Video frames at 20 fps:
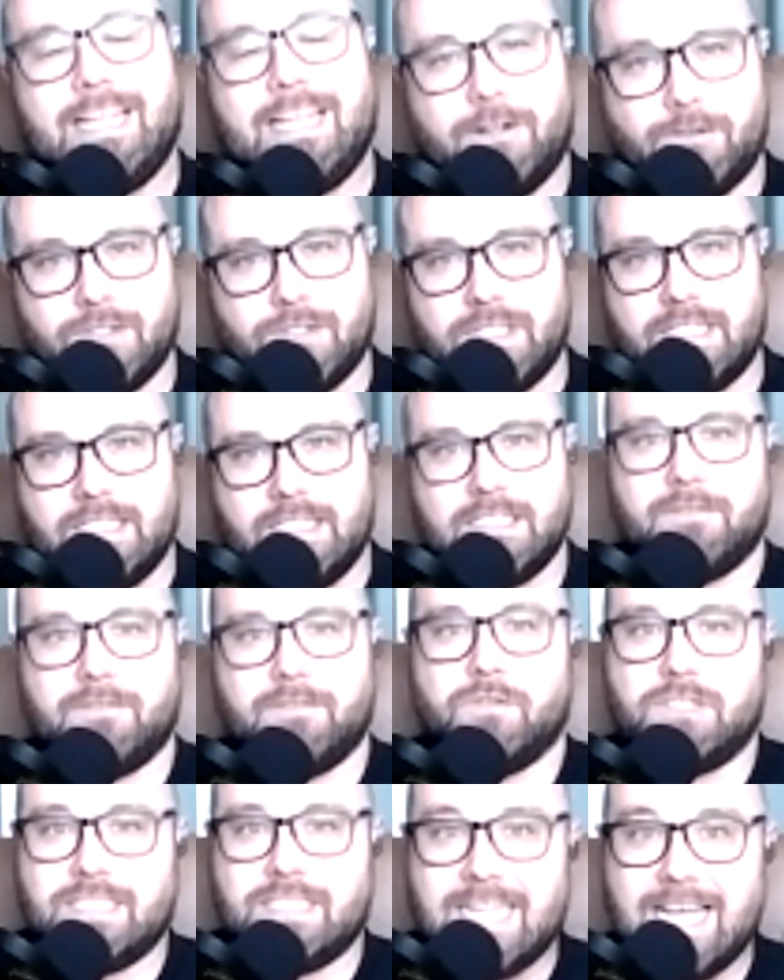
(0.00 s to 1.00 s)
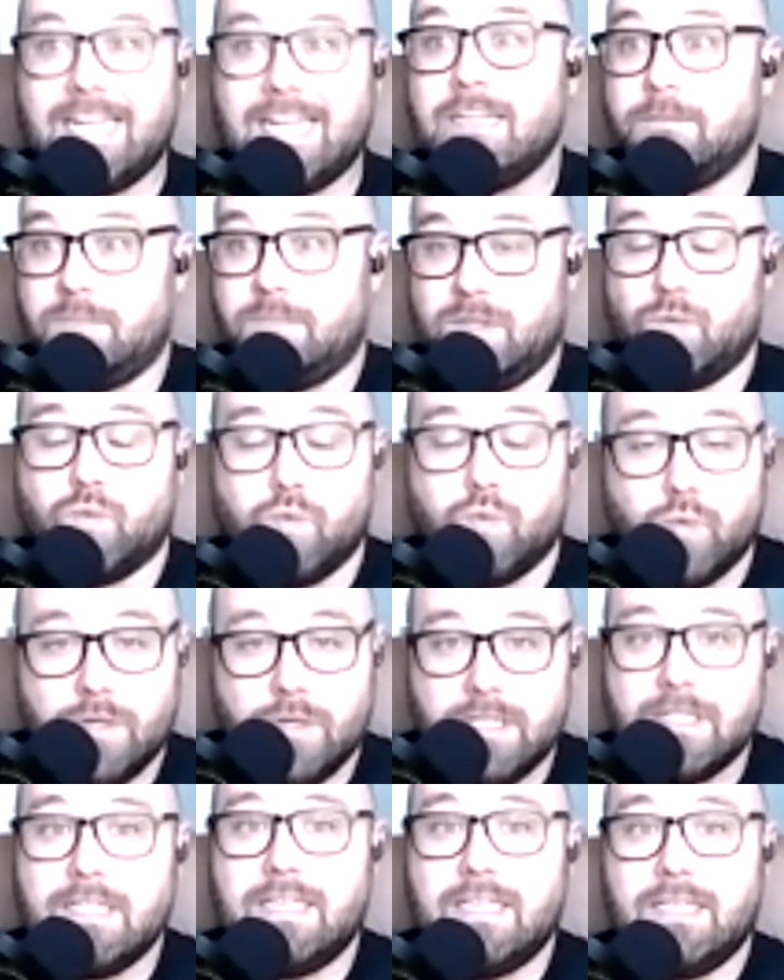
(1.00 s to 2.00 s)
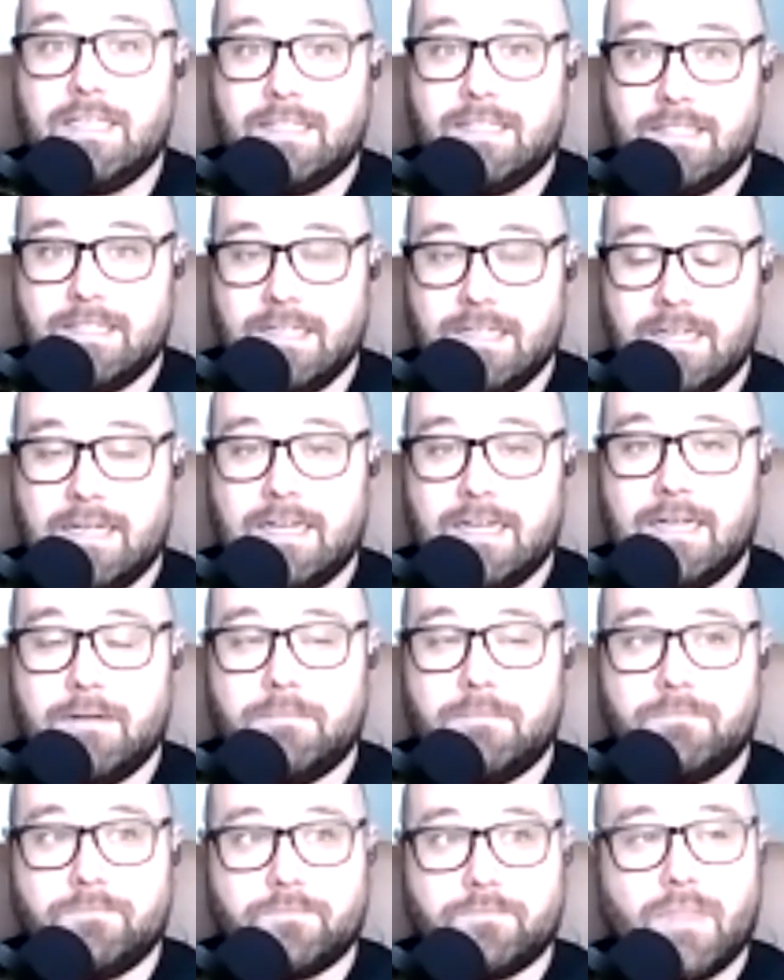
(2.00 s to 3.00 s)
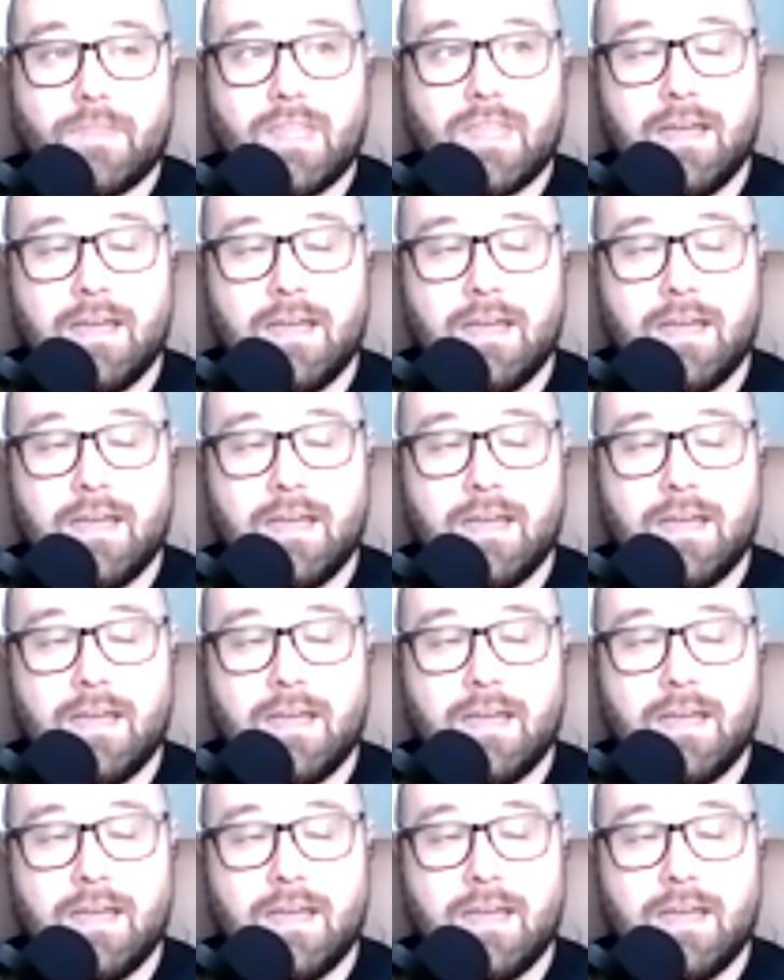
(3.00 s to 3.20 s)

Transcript: and OCD sufferers tend to be really, um,